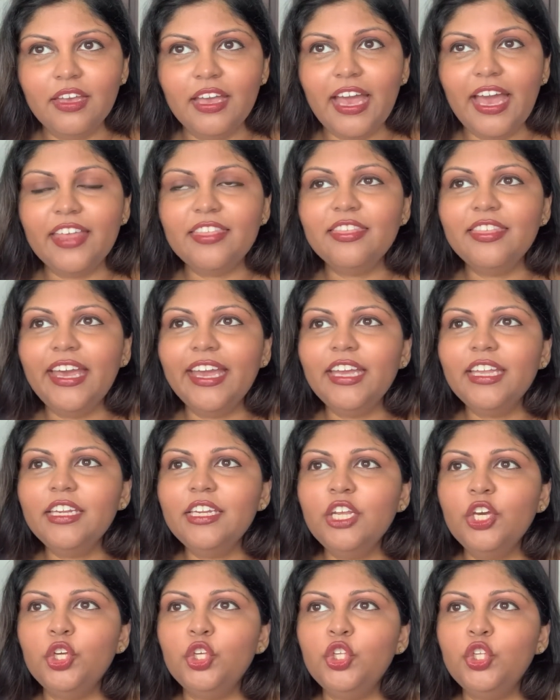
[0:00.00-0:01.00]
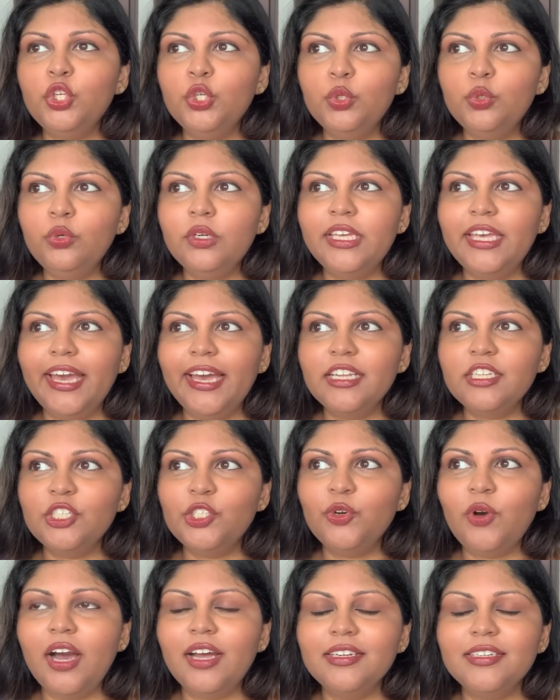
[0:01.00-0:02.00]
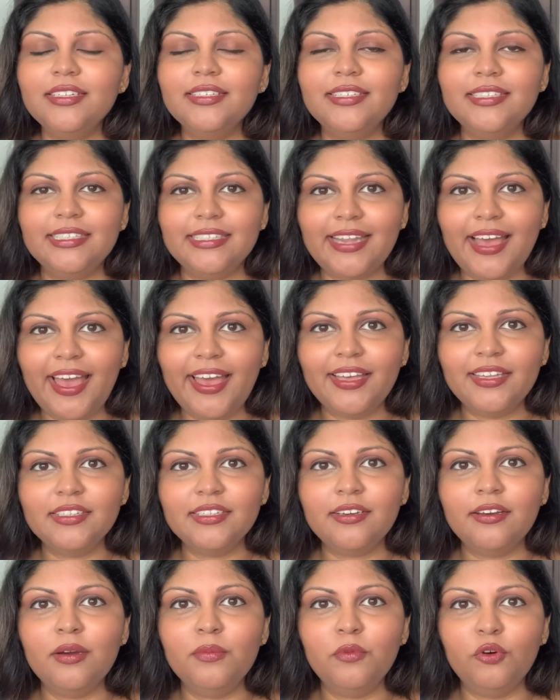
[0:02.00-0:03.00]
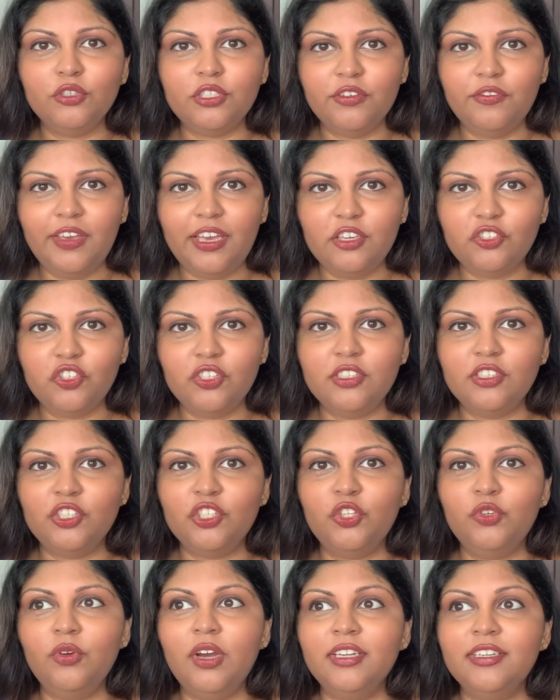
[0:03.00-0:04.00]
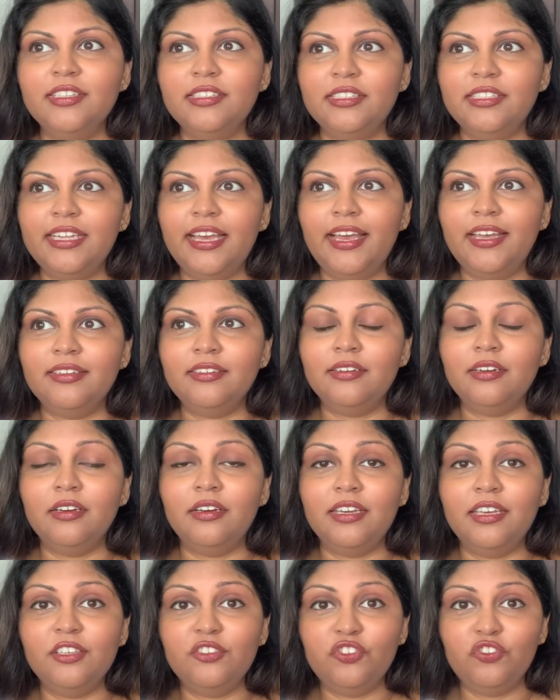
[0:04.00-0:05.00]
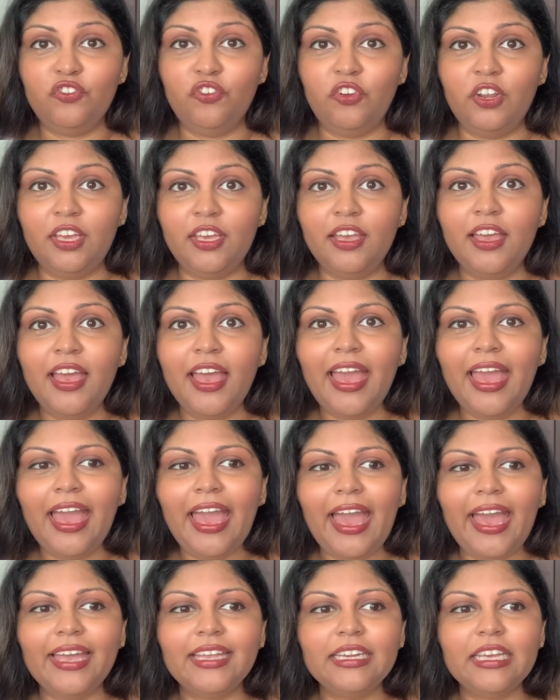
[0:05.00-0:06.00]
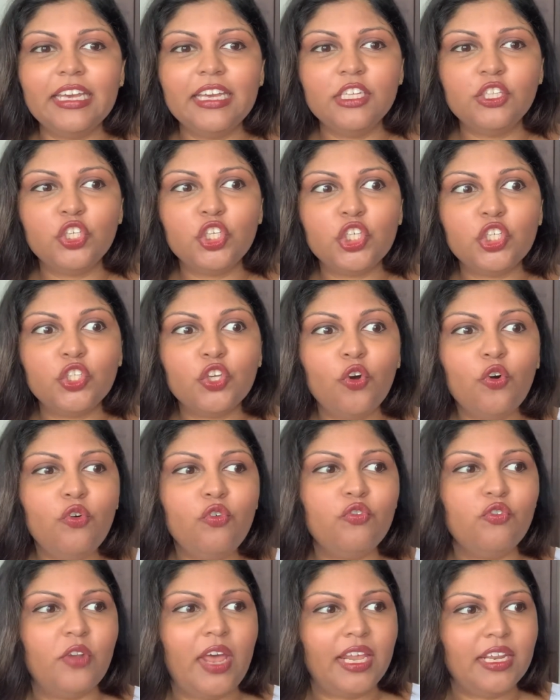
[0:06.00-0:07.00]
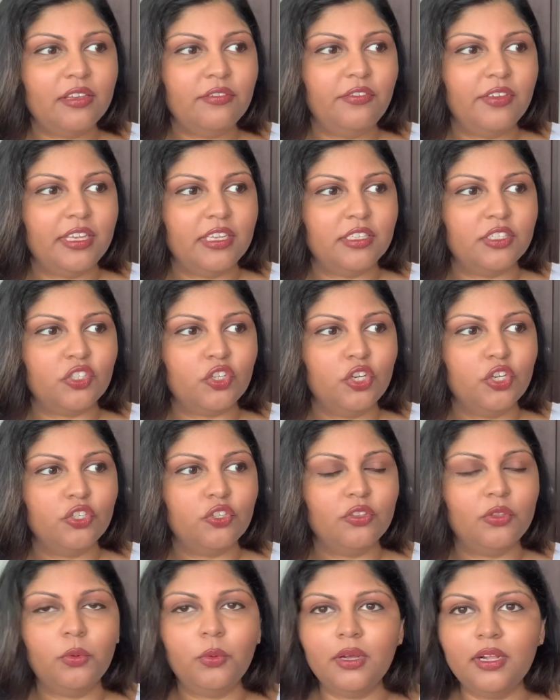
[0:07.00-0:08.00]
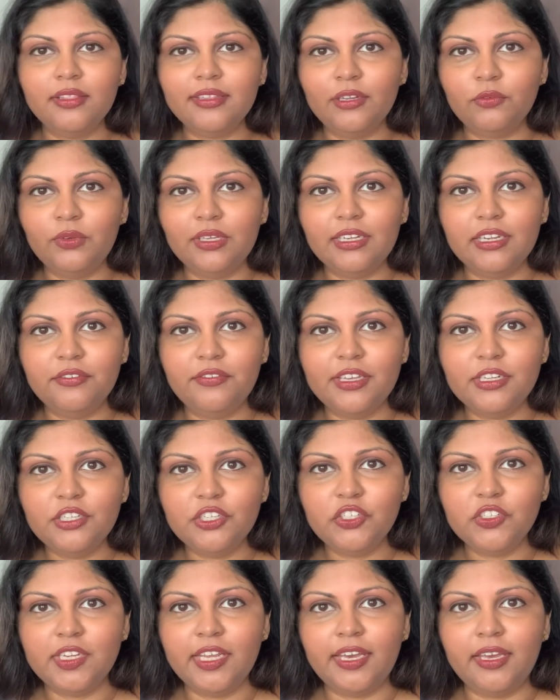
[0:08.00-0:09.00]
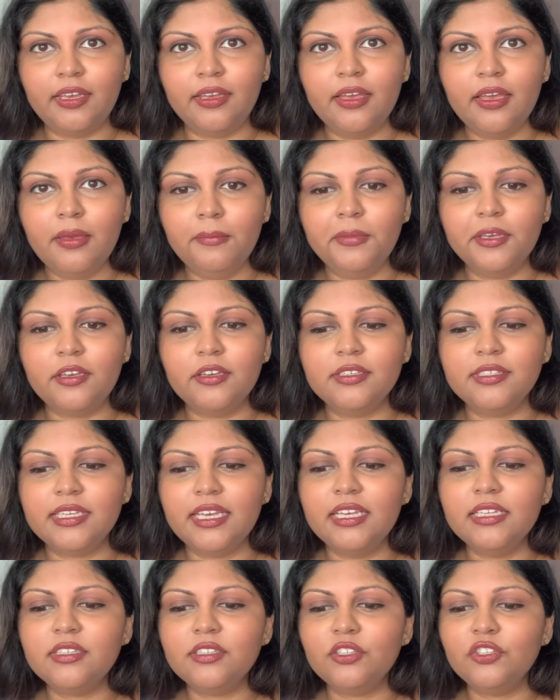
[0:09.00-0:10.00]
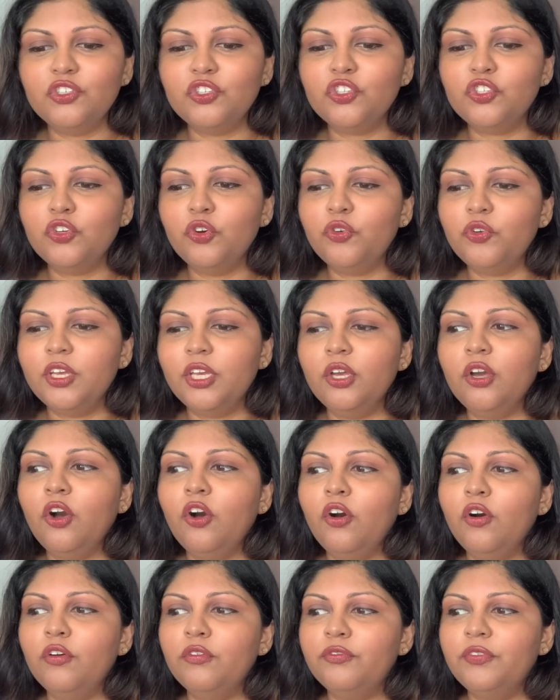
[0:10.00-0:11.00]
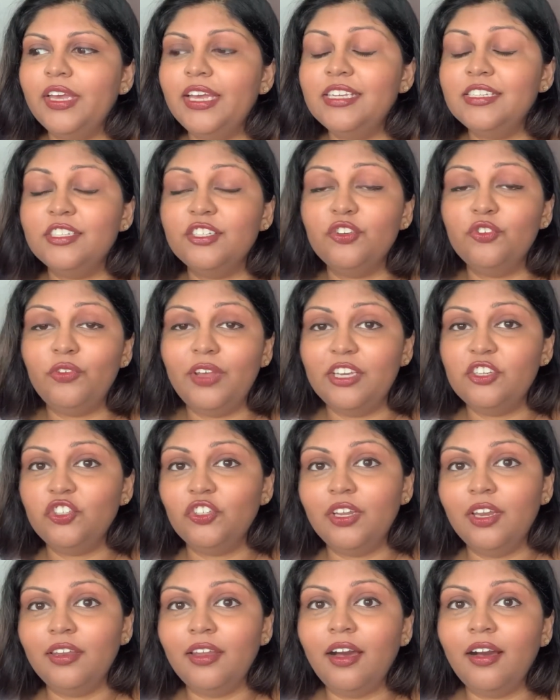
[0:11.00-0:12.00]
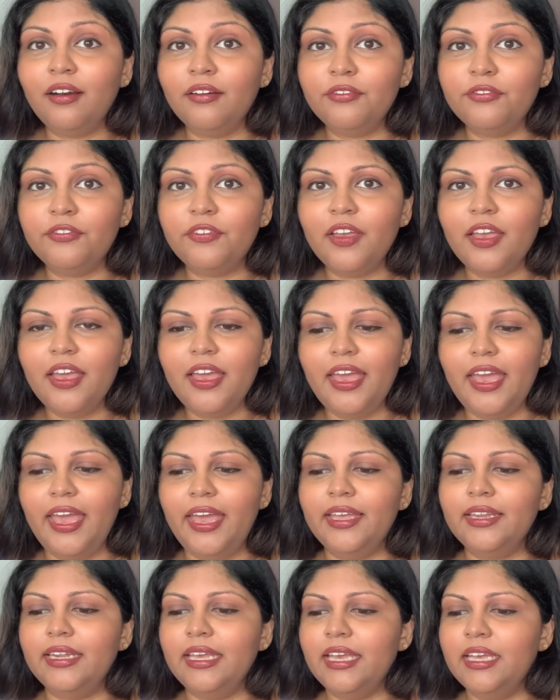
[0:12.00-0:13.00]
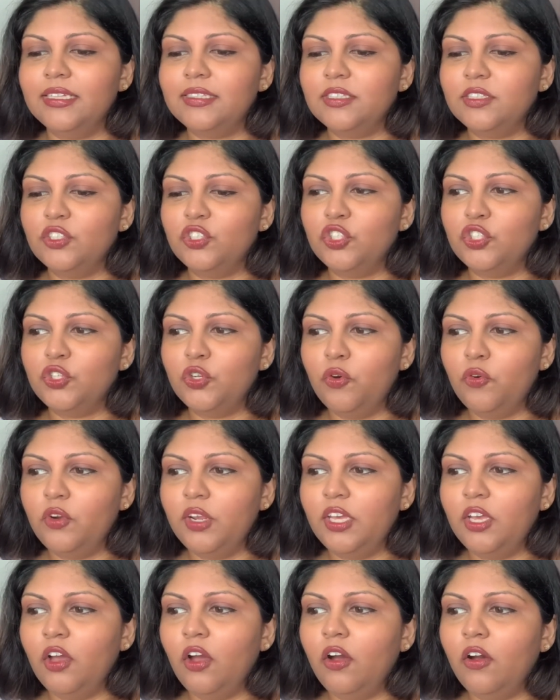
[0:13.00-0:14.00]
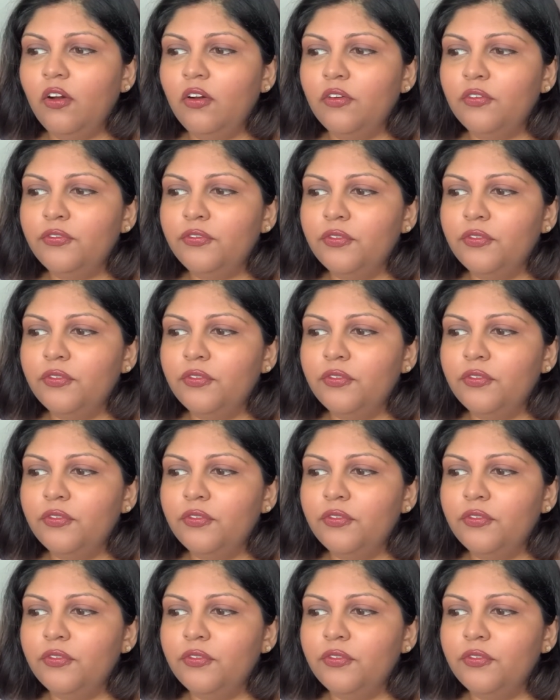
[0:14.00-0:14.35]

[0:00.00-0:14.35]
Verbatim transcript: And then you get to understand her motivations and you understand her history. And it's so relevant to the world that we live in today, because it's the story of interracial love, and it's the story of